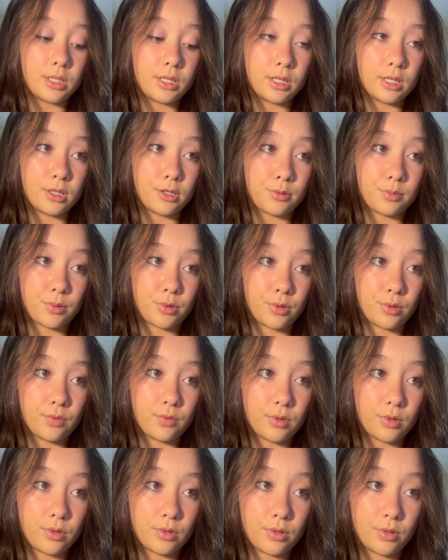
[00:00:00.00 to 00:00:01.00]

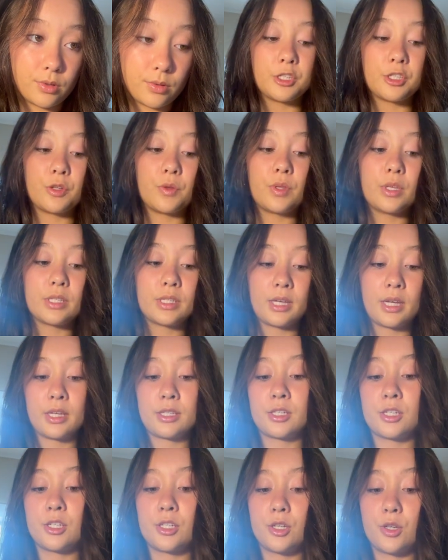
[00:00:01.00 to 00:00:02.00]
disapproval. So this
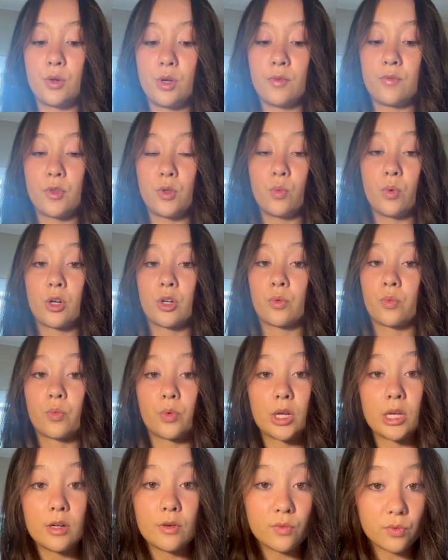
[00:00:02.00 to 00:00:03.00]
has to do if you want to
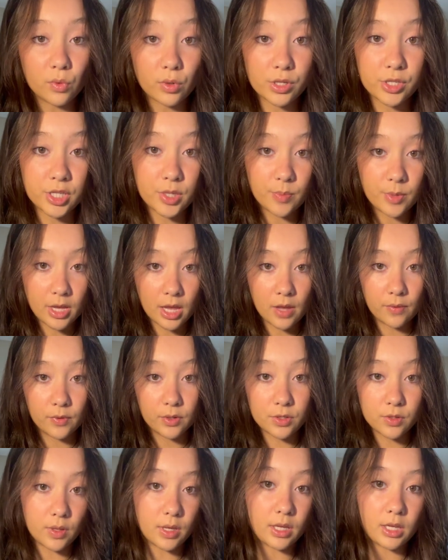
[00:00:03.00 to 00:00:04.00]
reinforce the
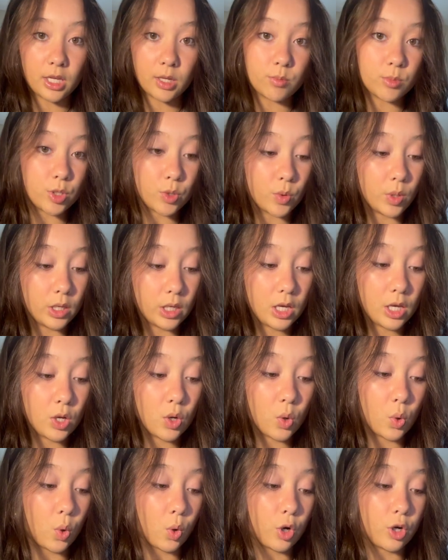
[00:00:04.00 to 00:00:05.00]
behavior so they keep doing
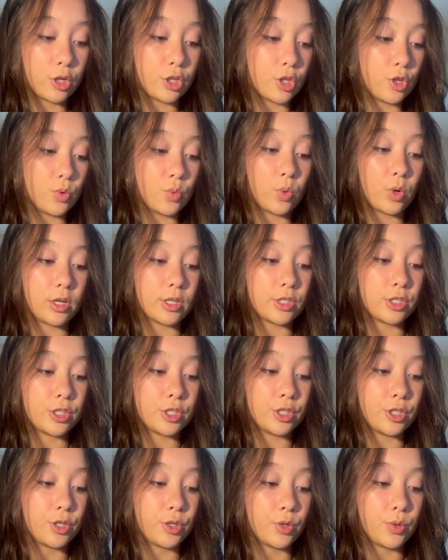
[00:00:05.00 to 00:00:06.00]
it, or you want
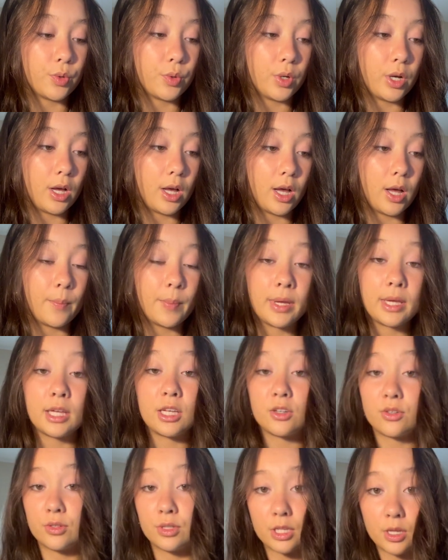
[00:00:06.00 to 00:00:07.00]
to
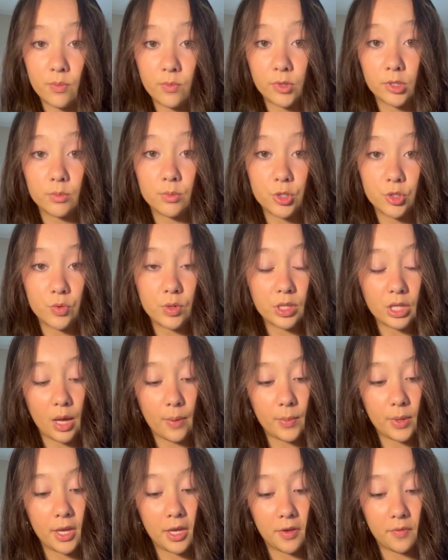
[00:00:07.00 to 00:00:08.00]
hinder them from doing
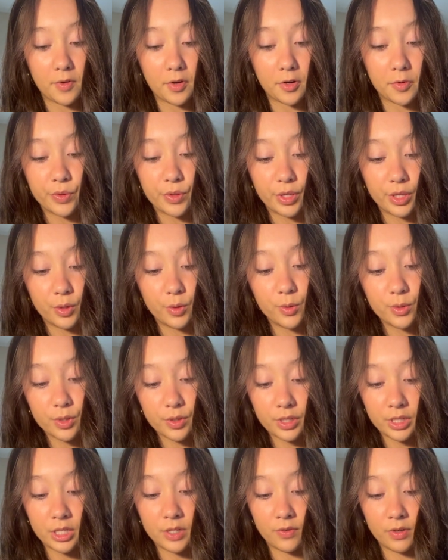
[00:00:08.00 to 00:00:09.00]
that behavior. Those
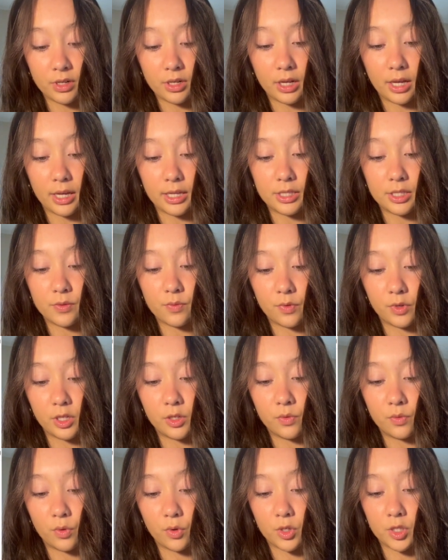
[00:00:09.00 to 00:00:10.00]
are the different kinds of
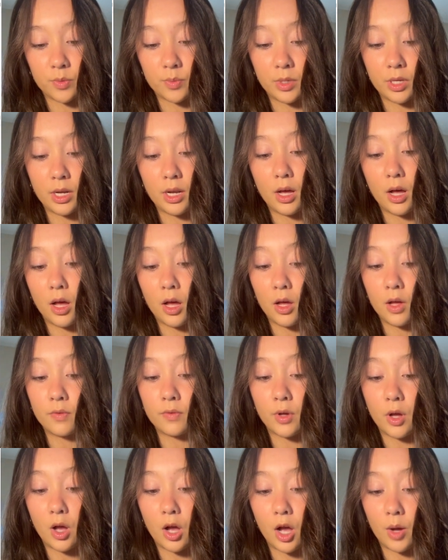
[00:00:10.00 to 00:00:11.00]
reinforcement
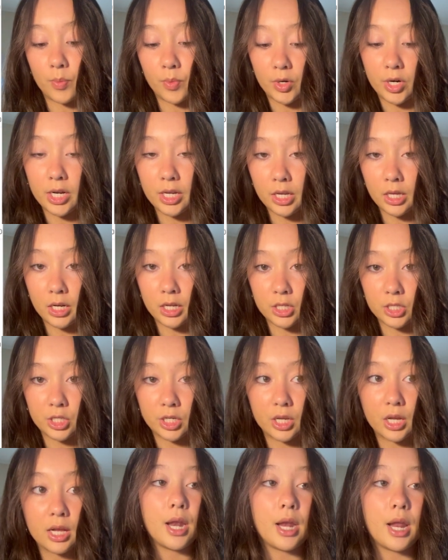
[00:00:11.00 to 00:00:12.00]
of operant
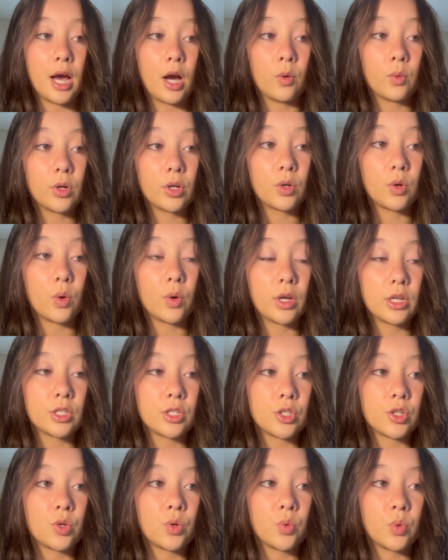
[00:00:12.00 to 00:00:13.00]
conditioning. Now we're going
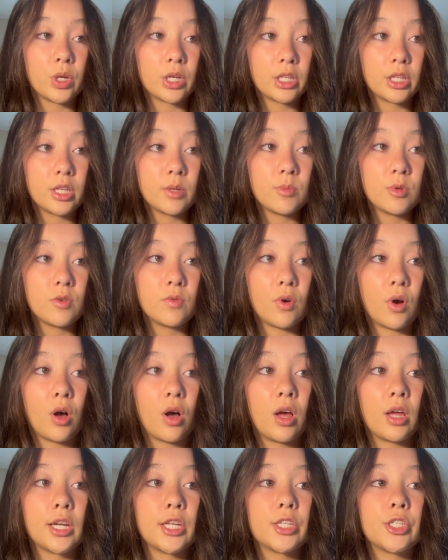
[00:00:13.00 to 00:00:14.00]
to quickly move
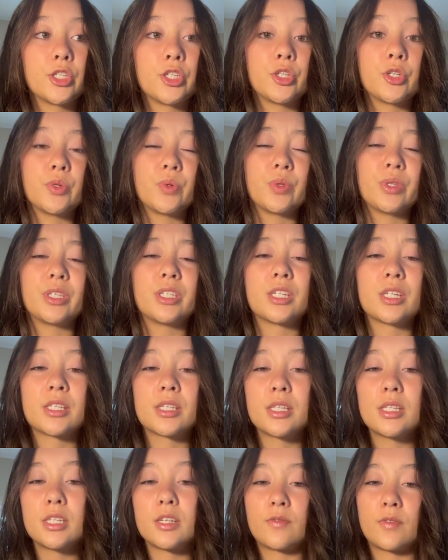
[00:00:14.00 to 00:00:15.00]
on to
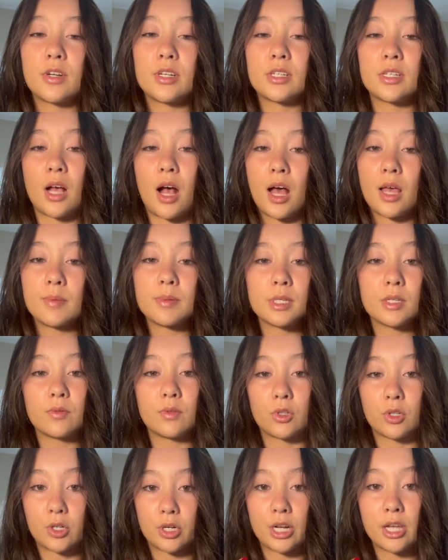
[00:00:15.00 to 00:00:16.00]
just the different types
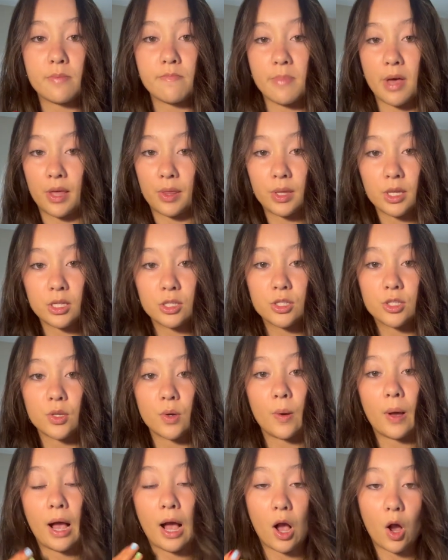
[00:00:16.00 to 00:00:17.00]
of learning methods,
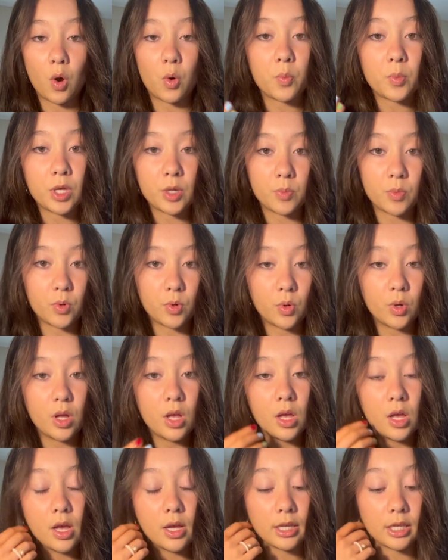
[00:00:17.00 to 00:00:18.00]
so how people
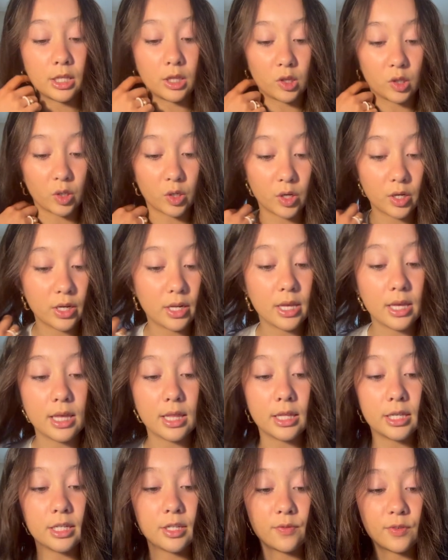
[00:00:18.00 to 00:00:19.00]
can learn
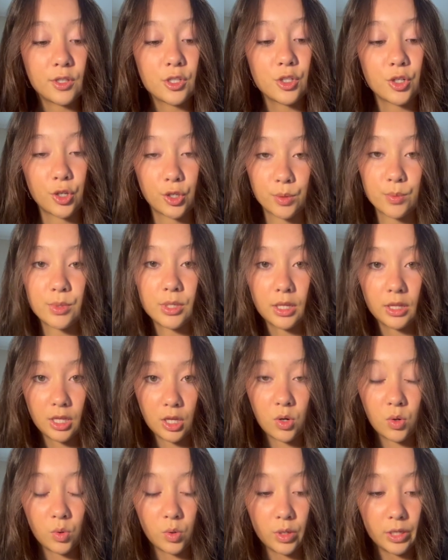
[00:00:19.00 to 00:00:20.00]
in the different terms that
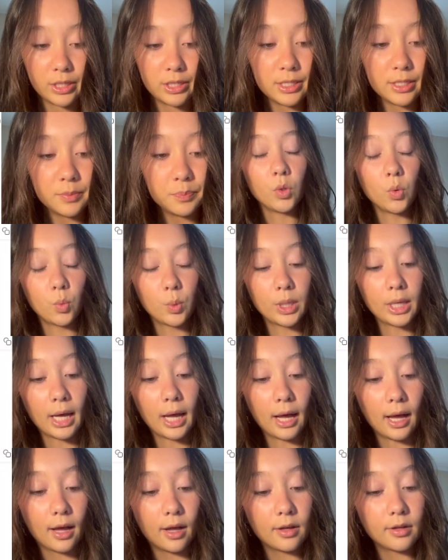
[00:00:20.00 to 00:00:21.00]
they coined. We
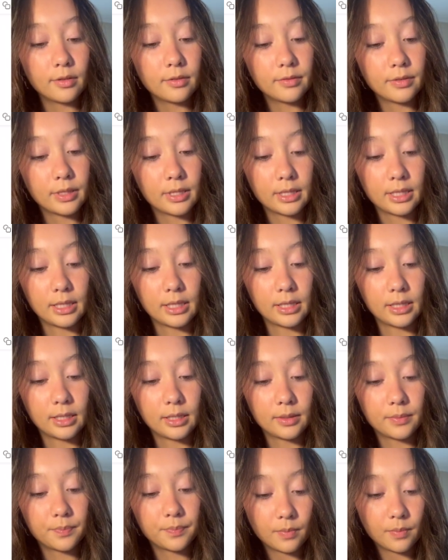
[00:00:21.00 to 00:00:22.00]
have
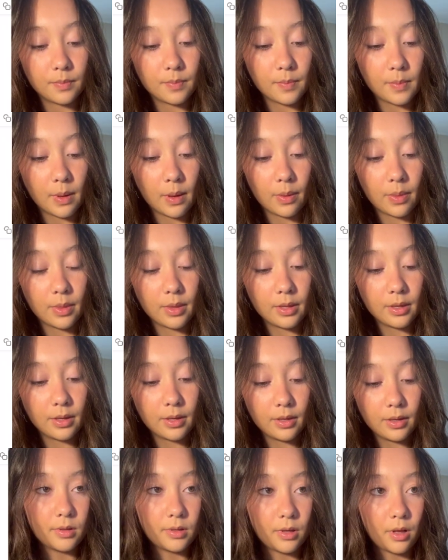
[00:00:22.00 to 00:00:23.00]
the
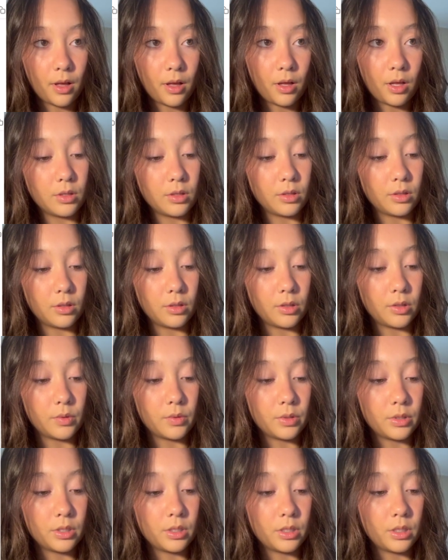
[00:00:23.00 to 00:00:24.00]
method of
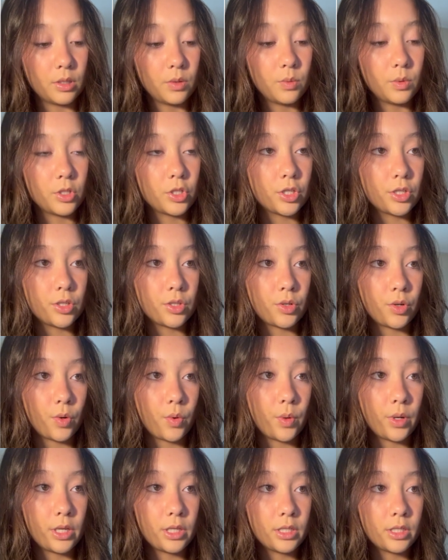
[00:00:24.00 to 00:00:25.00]
Loci, which is
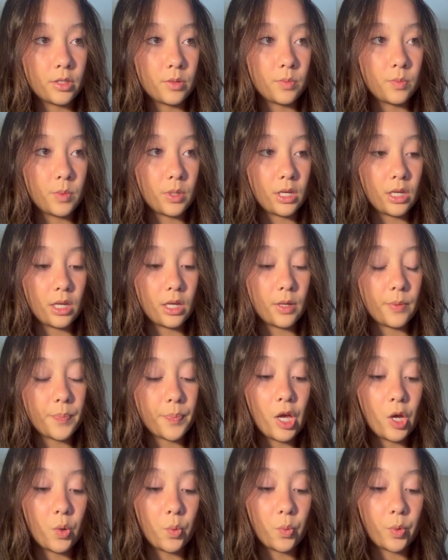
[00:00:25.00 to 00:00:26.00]
going to
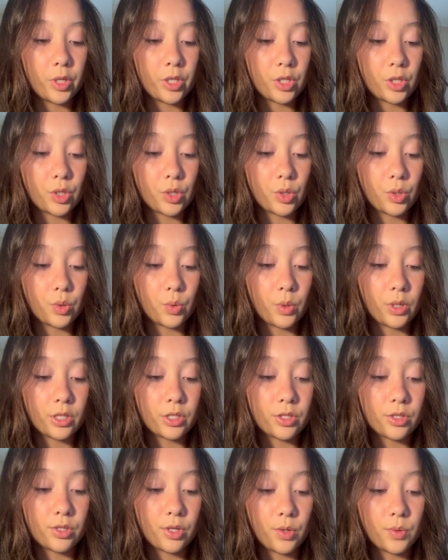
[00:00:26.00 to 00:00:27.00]
be when you
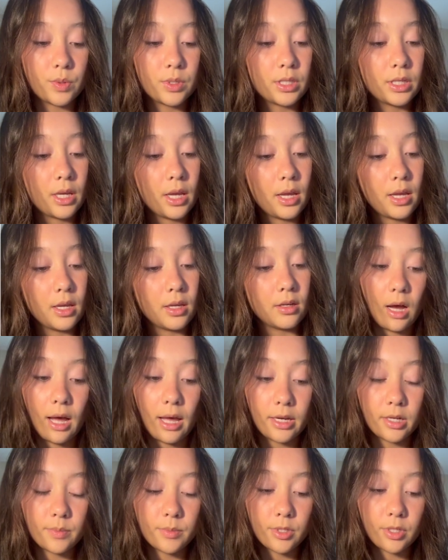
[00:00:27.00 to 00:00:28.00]
associate
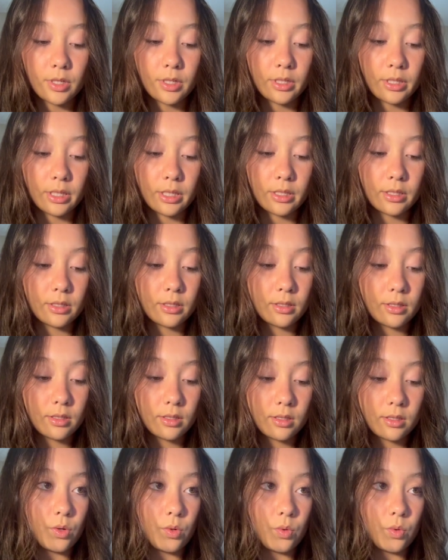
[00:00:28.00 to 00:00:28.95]
items on a list